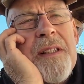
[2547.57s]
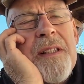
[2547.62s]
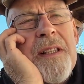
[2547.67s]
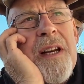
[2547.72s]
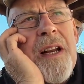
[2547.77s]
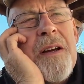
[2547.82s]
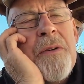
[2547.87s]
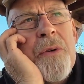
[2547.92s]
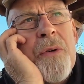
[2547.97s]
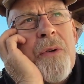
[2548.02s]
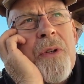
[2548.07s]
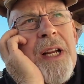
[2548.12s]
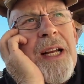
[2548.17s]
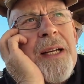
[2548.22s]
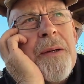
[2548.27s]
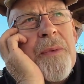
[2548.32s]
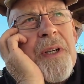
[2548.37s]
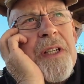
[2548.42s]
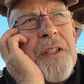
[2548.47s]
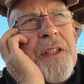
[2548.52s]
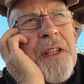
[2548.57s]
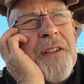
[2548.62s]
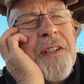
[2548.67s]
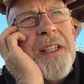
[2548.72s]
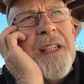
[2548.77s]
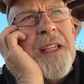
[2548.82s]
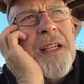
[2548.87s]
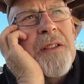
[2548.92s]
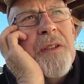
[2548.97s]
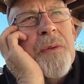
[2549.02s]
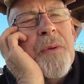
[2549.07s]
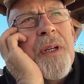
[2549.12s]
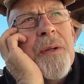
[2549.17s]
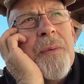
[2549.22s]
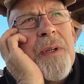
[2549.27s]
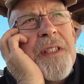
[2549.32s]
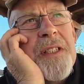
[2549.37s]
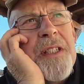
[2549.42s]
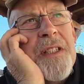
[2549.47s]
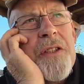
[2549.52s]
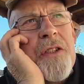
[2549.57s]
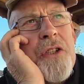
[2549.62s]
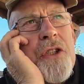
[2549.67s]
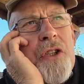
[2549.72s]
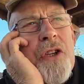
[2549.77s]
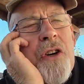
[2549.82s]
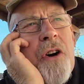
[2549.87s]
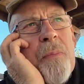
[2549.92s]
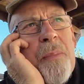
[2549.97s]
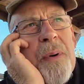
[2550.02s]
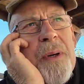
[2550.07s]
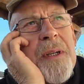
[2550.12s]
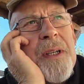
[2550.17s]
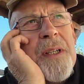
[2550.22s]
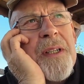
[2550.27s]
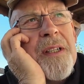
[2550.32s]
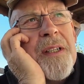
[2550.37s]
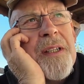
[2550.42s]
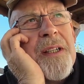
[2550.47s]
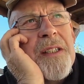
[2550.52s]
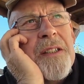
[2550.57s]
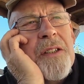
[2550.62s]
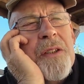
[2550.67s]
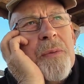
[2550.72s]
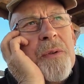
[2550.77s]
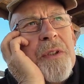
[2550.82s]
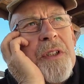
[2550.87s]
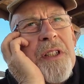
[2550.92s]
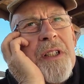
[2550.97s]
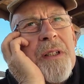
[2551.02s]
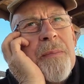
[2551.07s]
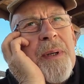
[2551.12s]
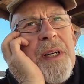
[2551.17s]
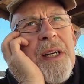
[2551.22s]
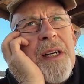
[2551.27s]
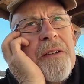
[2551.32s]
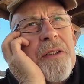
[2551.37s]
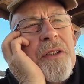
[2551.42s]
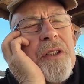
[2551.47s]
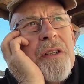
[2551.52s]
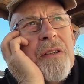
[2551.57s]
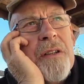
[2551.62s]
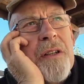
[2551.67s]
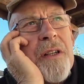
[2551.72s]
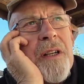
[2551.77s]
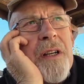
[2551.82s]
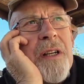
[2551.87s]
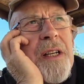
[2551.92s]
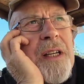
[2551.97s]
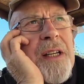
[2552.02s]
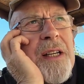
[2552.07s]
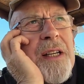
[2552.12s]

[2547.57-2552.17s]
the local language. I think that's when I went in the shop. I just wanted a bar of chocolate.